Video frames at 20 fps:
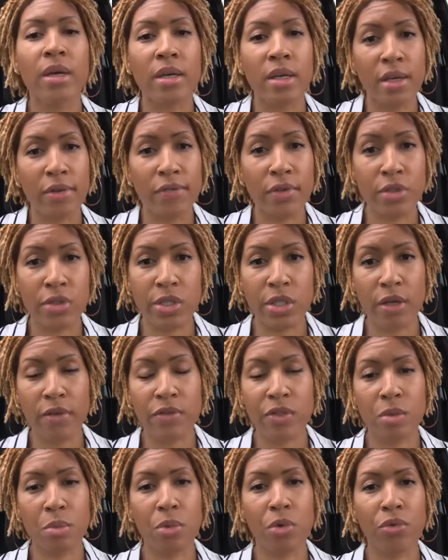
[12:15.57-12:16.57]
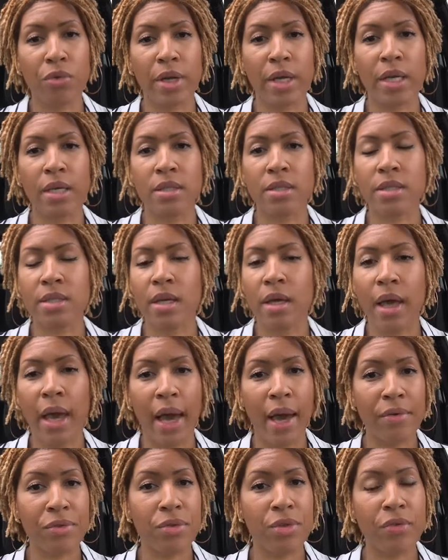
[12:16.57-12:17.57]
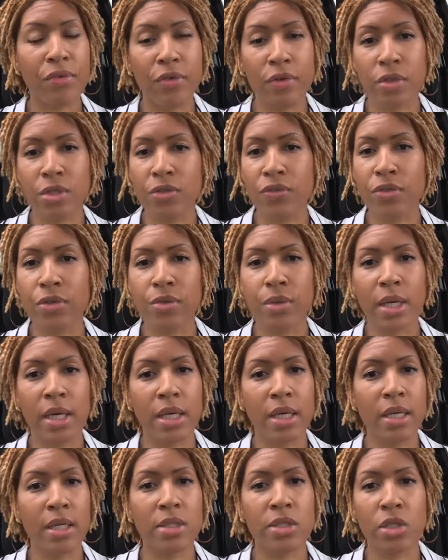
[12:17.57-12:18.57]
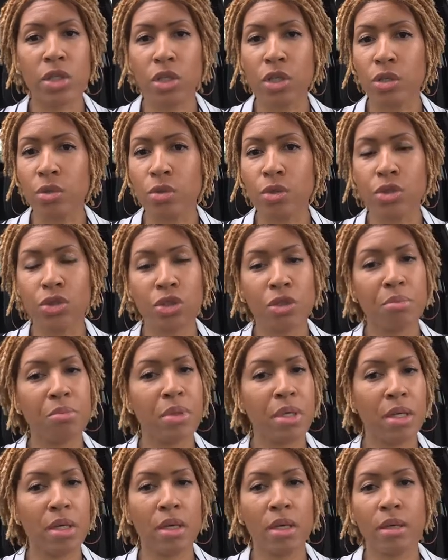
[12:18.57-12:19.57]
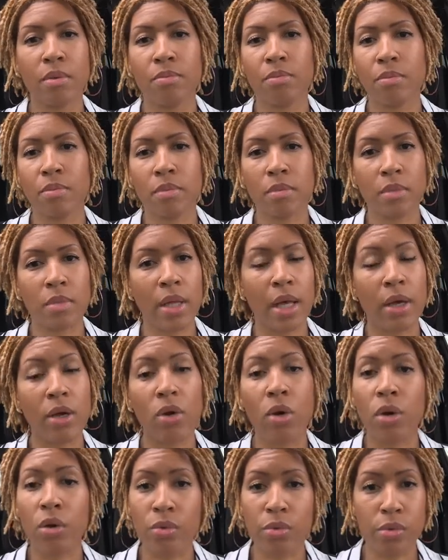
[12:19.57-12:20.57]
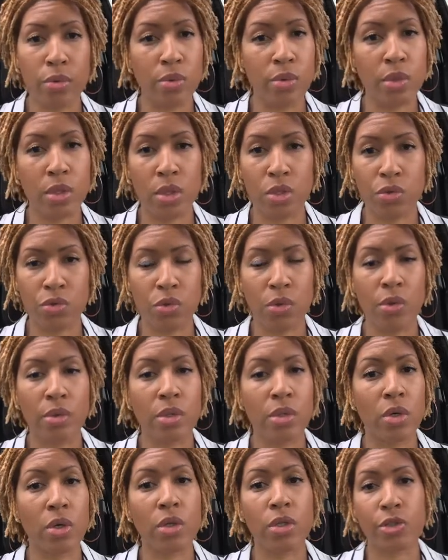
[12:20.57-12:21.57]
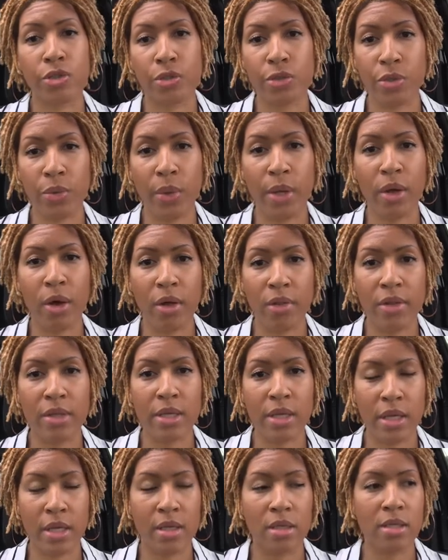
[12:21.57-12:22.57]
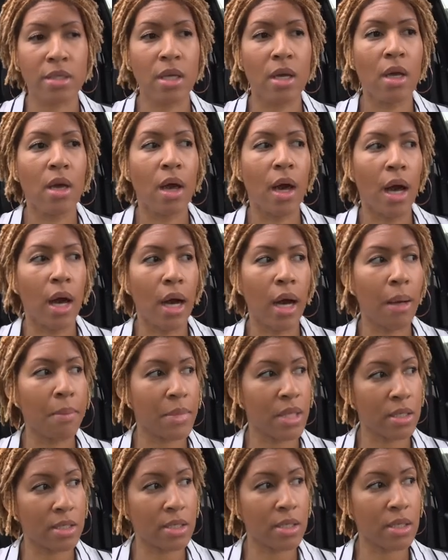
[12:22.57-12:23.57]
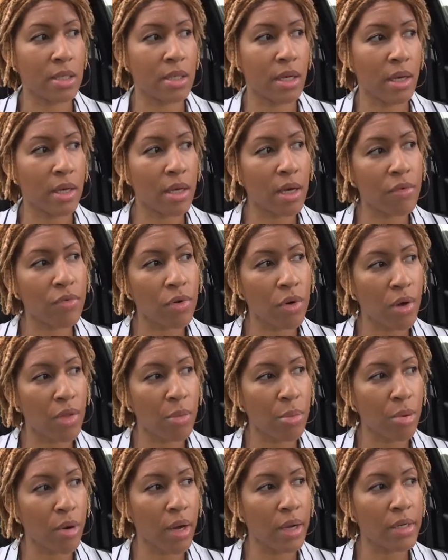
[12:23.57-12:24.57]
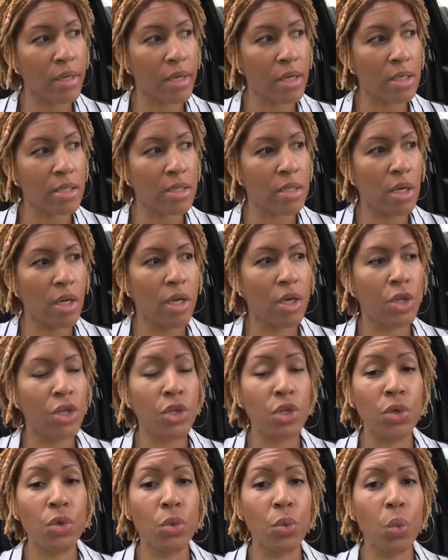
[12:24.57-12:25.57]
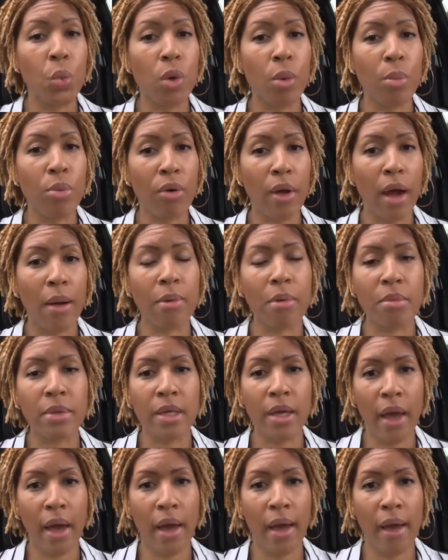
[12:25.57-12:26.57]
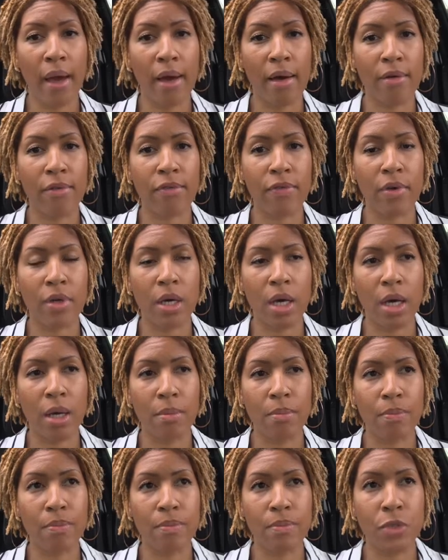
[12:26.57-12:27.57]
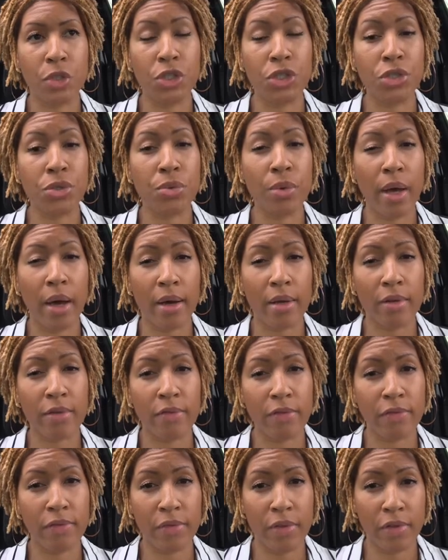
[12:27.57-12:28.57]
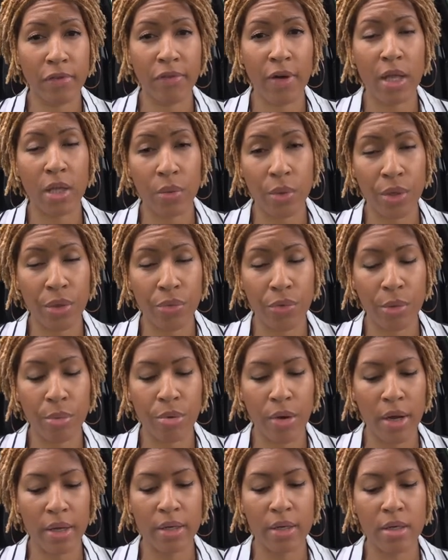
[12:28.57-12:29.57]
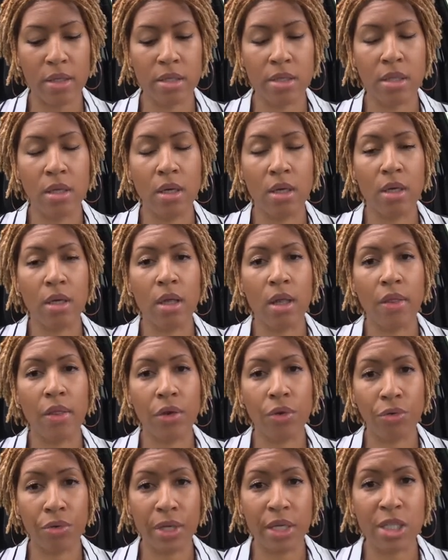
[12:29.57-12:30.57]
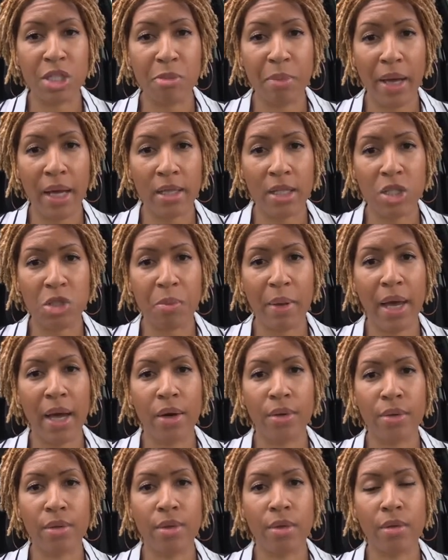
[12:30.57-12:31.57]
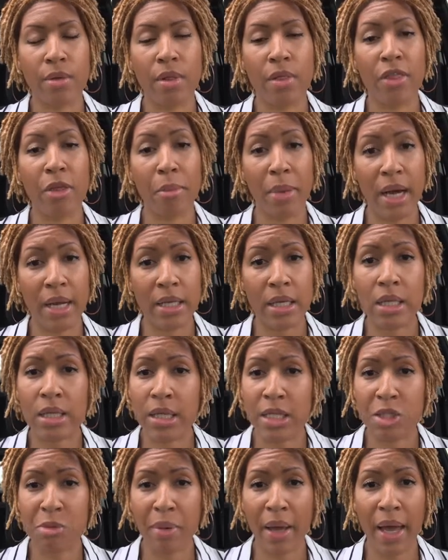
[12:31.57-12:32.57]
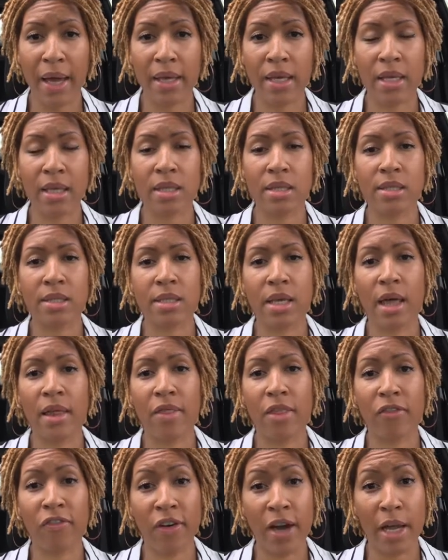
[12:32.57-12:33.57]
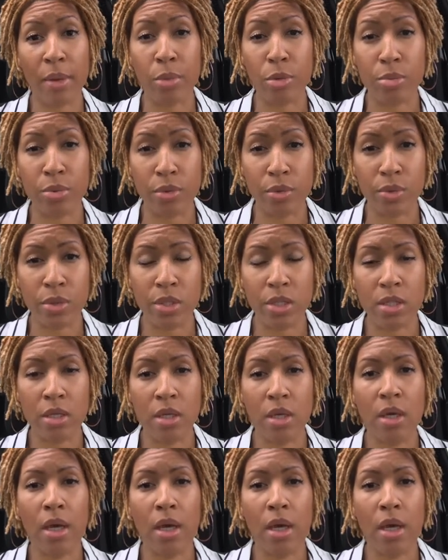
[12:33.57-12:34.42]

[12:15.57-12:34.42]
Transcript: give yourself some grace. After the first few days, you should be like on cruise control, as long as you're doing all the things. Let's see, did I cover all the products? You will probably have 2 out of the following 3 products: the Greens Balance Powder, the Body Cleanse Packets, and the Fiber Boost.